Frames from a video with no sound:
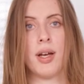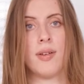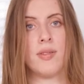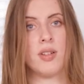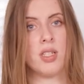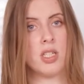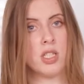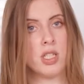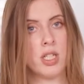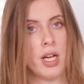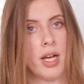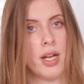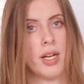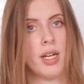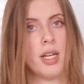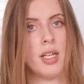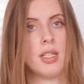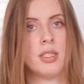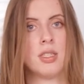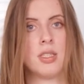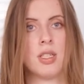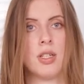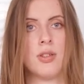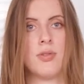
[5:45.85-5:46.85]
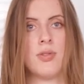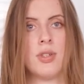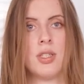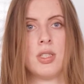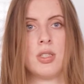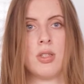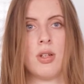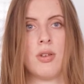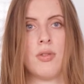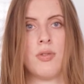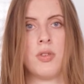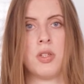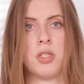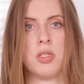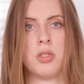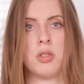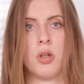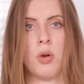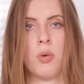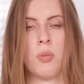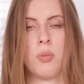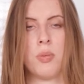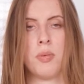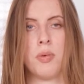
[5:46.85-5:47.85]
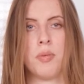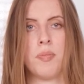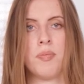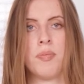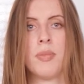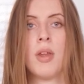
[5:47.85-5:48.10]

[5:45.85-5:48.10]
have a shiny surface of the soap.